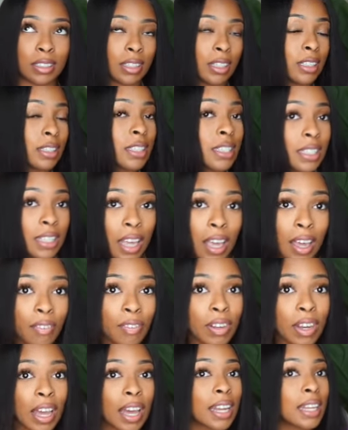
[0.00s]
a
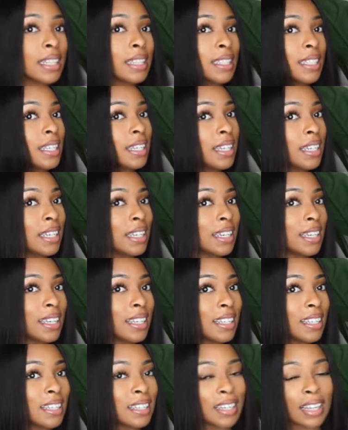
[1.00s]
7 out of
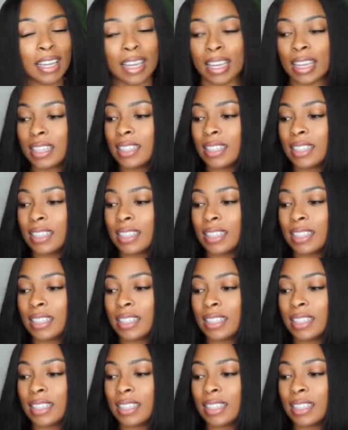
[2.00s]
10.